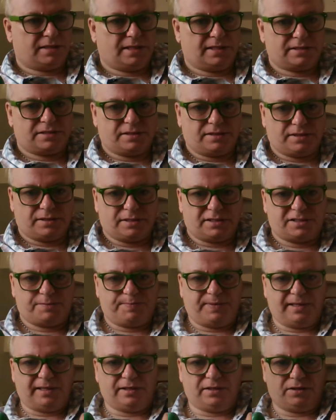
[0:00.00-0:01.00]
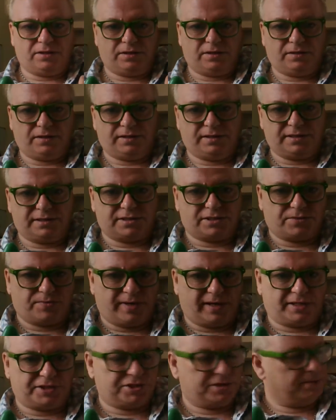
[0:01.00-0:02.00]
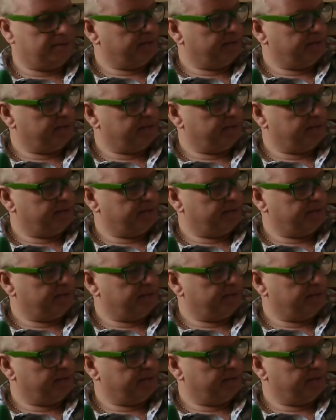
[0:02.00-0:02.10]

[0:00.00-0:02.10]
has a spin in this direction,